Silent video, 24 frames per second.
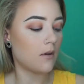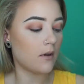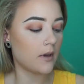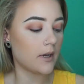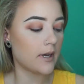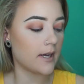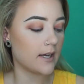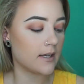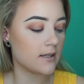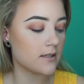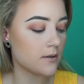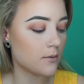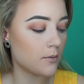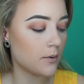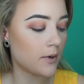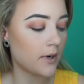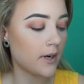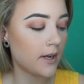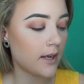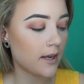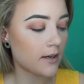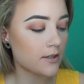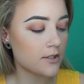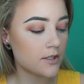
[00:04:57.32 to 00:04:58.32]
Okay, so what
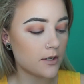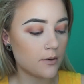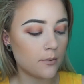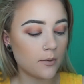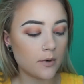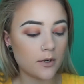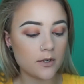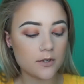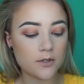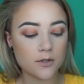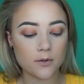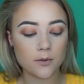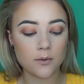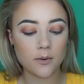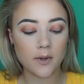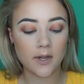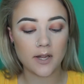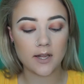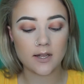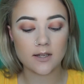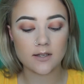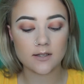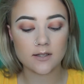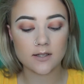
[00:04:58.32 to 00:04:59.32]
I actually want to do
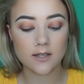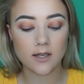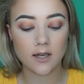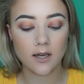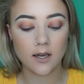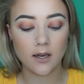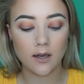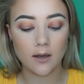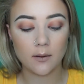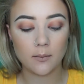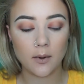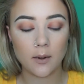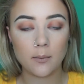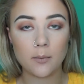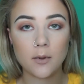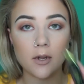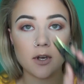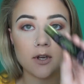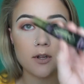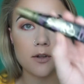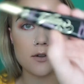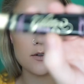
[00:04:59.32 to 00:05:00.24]
is I'm going